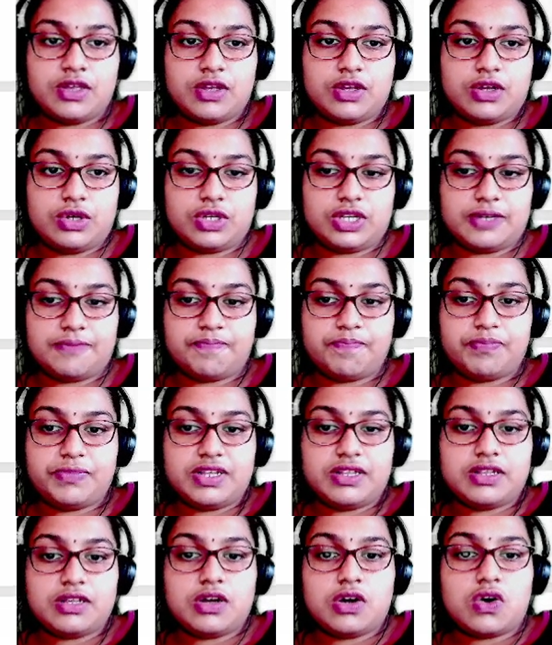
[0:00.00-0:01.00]
Okay.
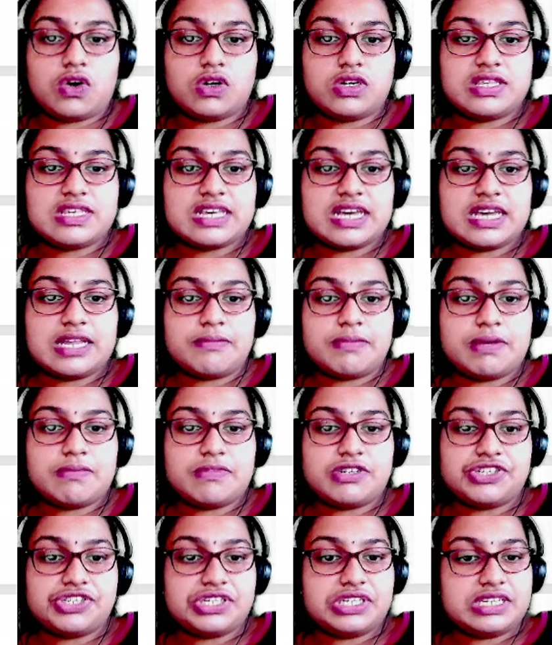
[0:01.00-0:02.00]
The hot standby
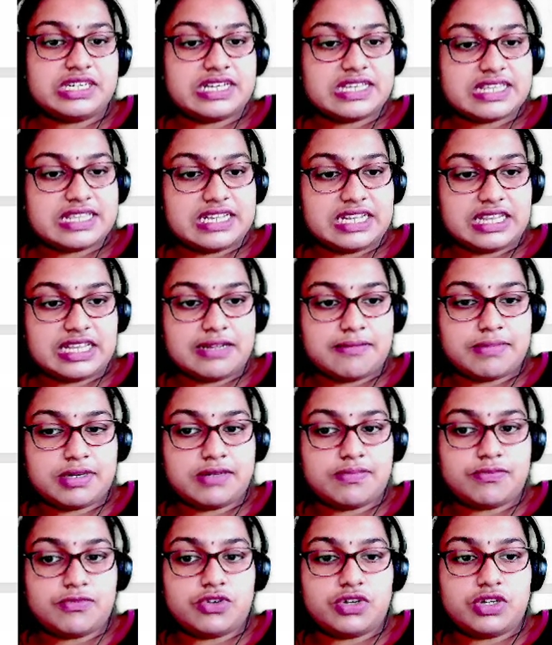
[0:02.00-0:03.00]
machine does nothing
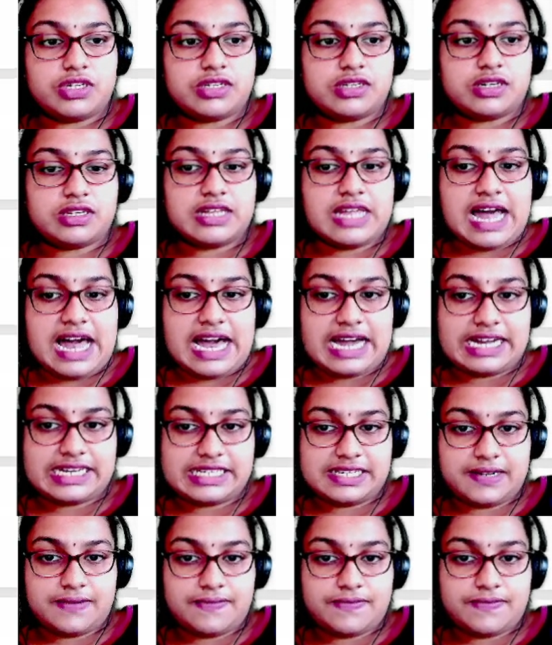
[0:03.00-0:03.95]
but monitor the active